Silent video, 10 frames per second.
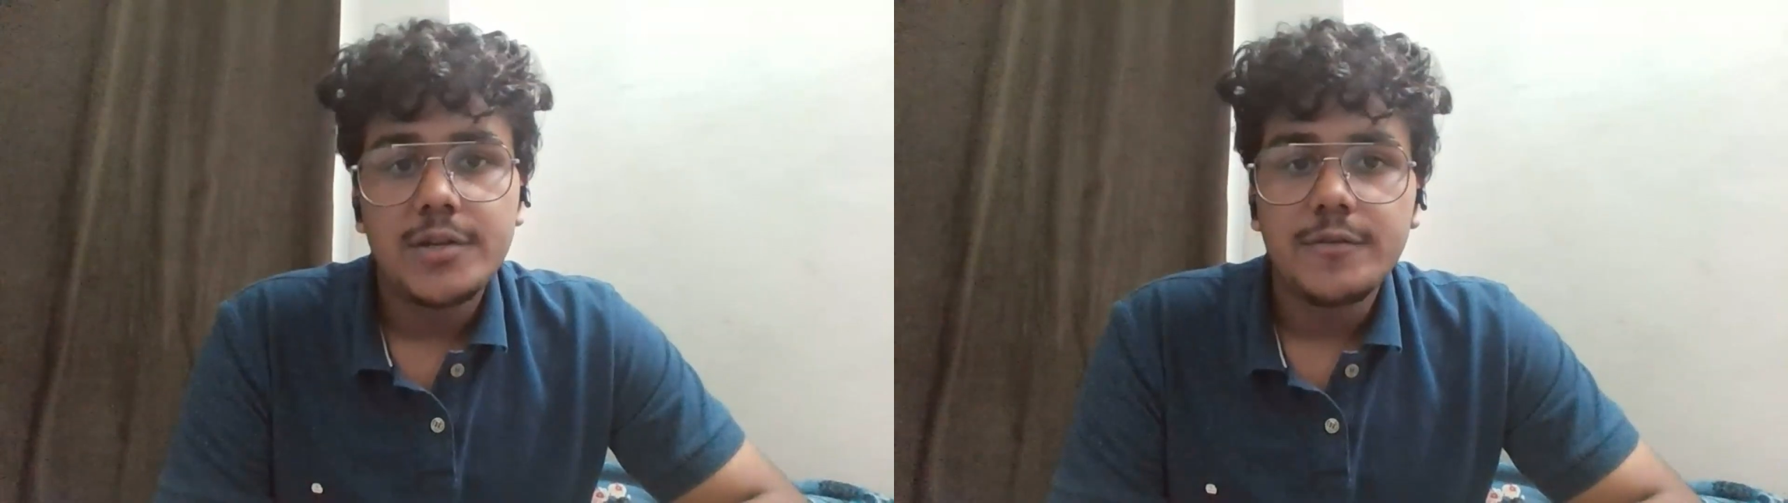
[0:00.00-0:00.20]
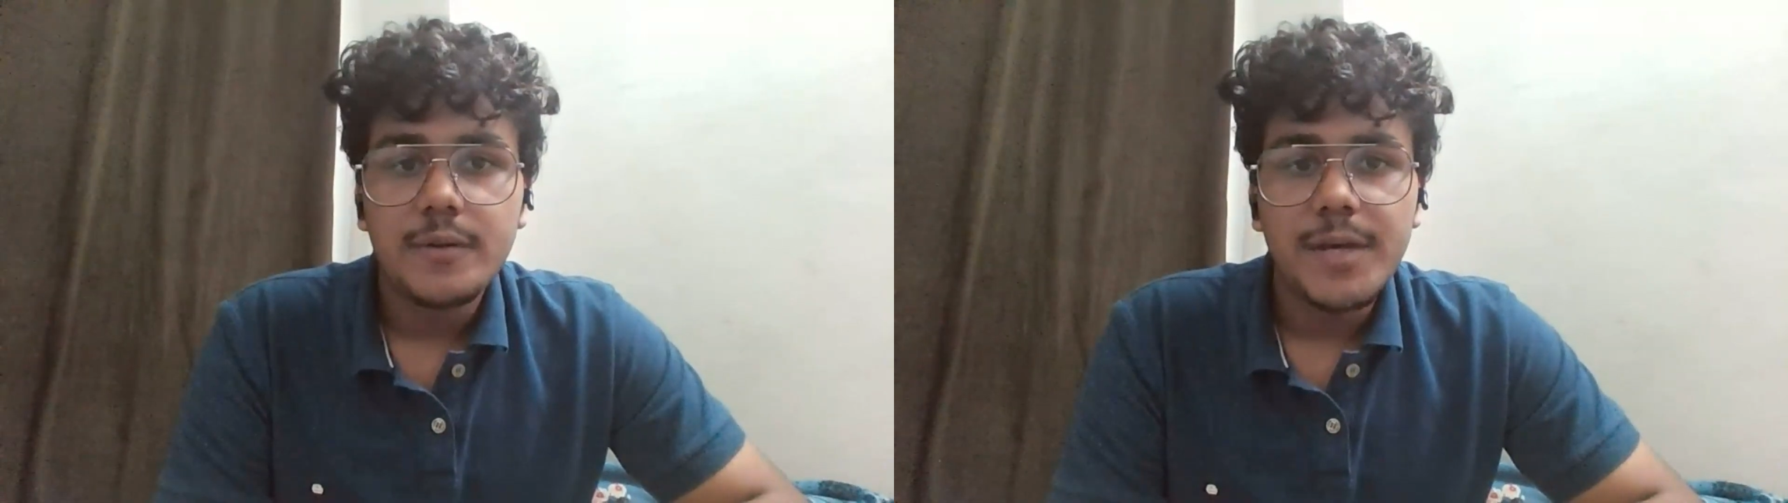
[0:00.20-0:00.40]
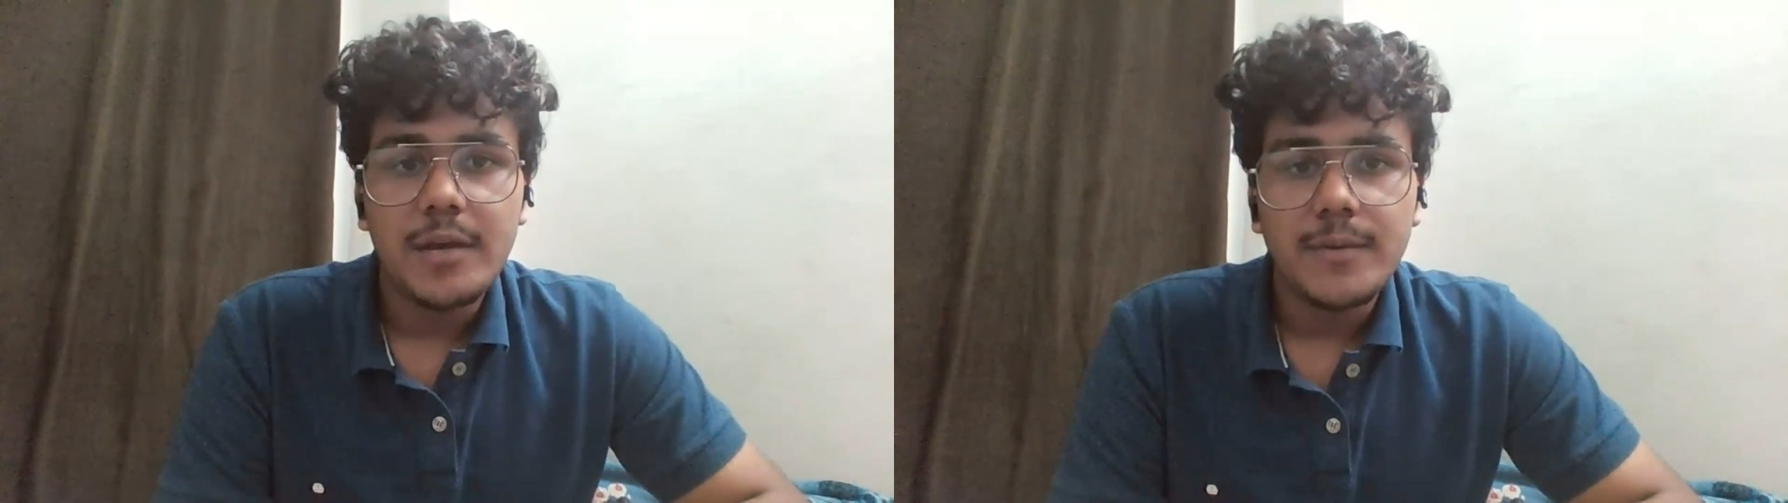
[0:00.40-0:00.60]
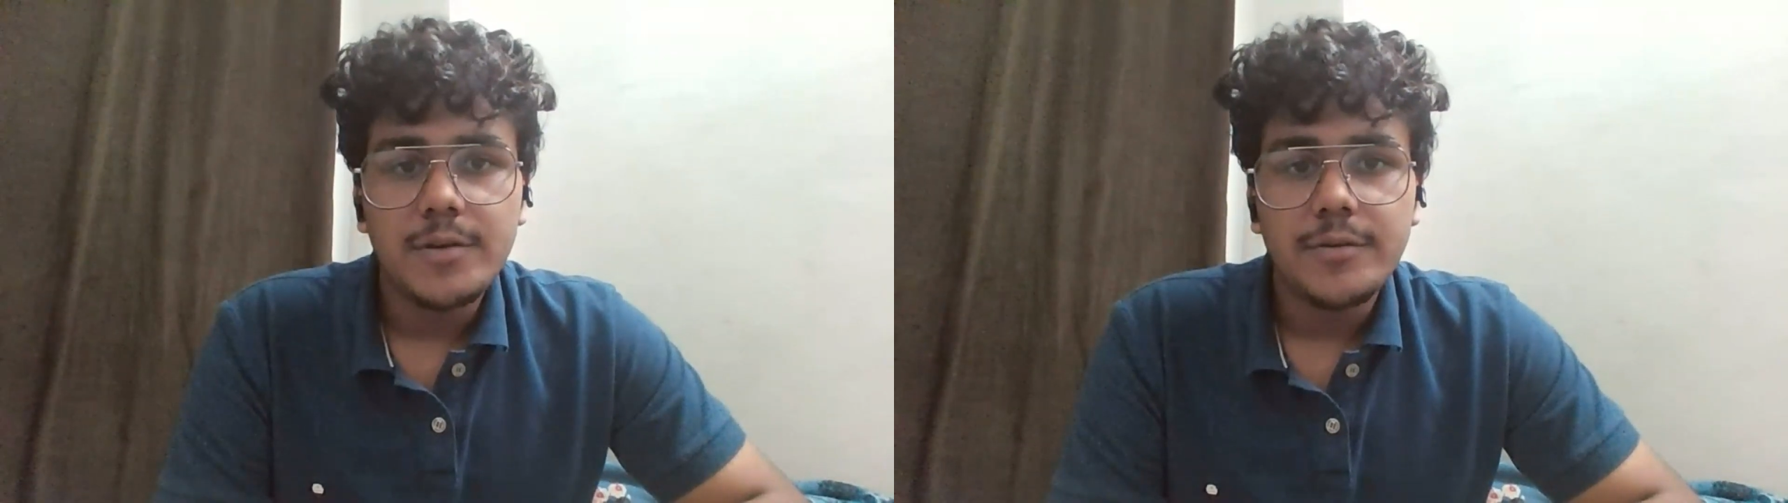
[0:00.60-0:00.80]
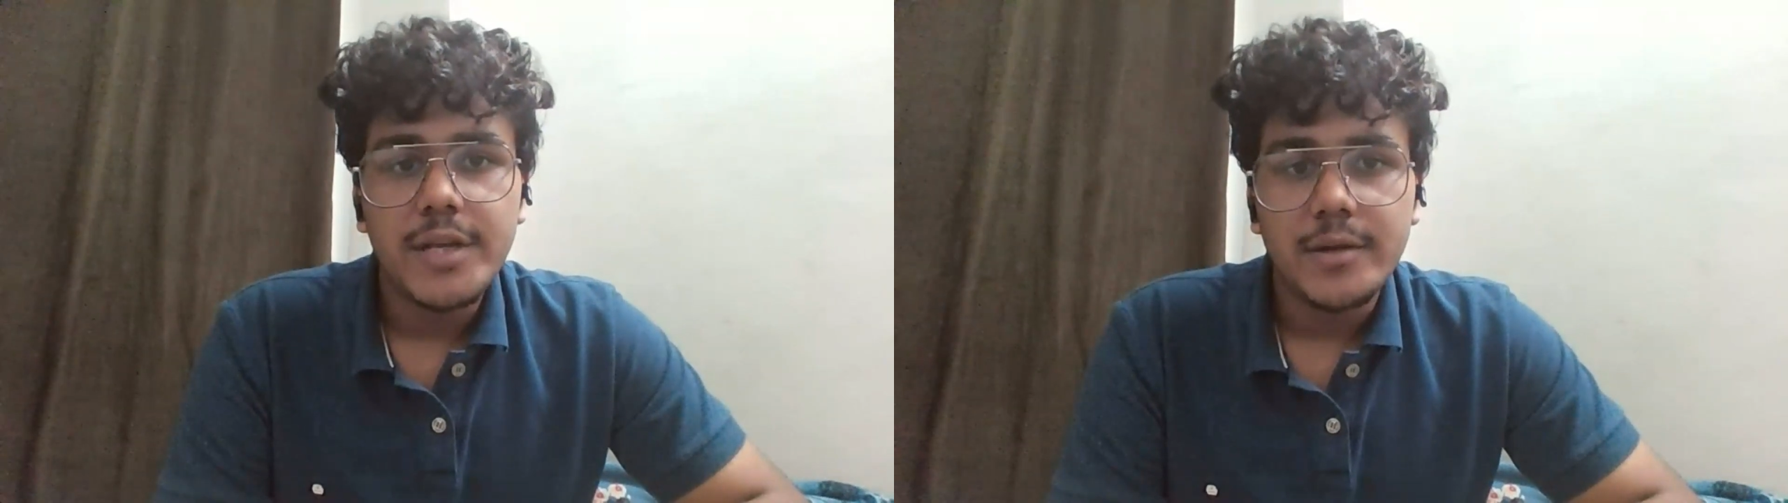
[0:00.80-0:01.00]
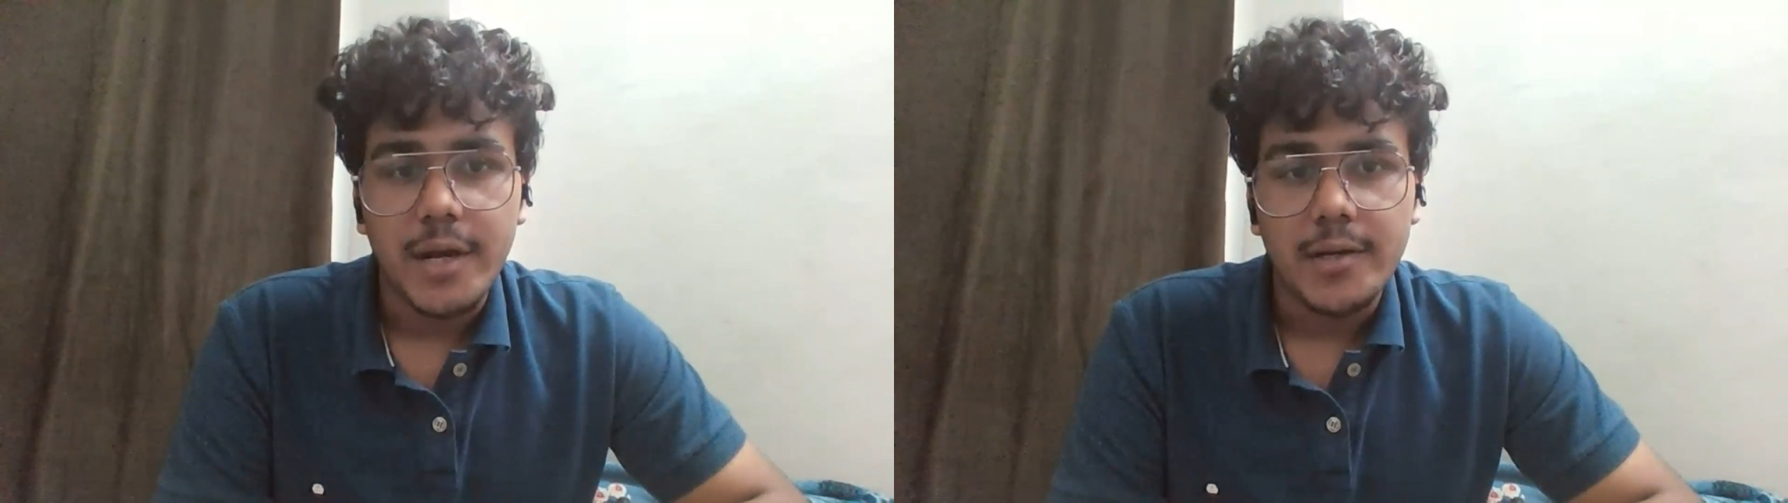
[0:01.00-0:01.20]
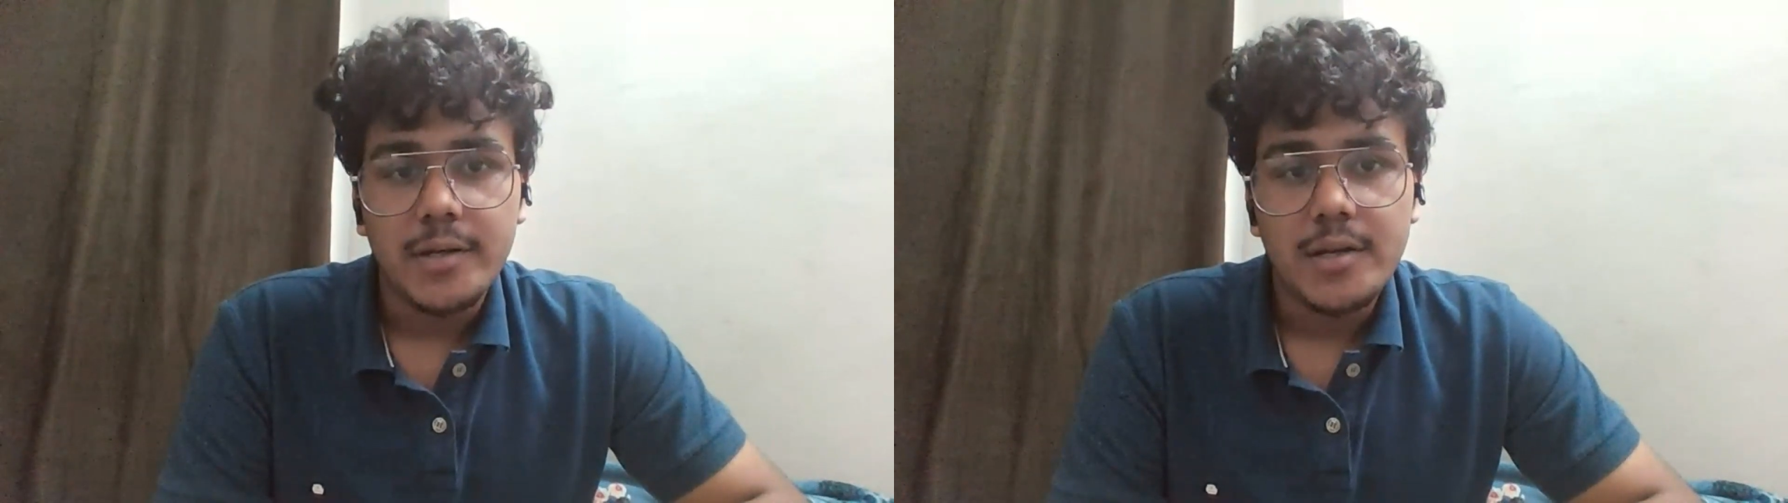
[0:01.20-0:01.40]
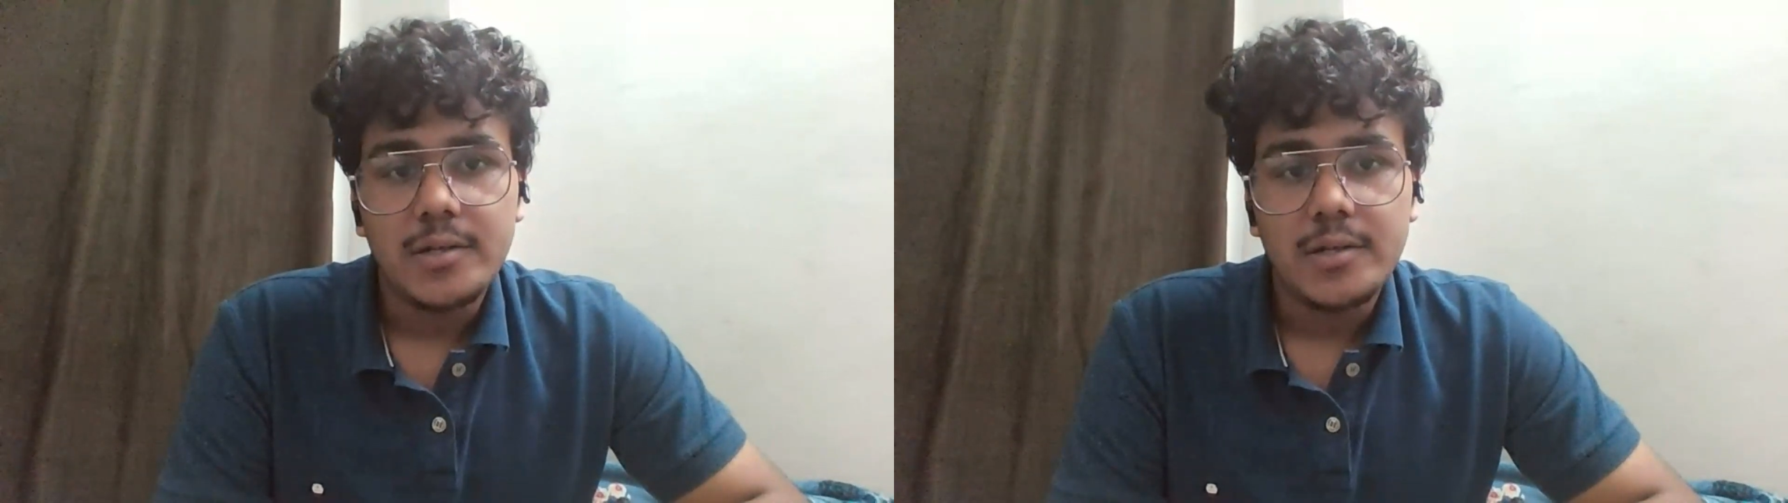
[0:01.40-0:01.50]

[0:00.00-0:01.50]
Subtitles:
you will be able to recreate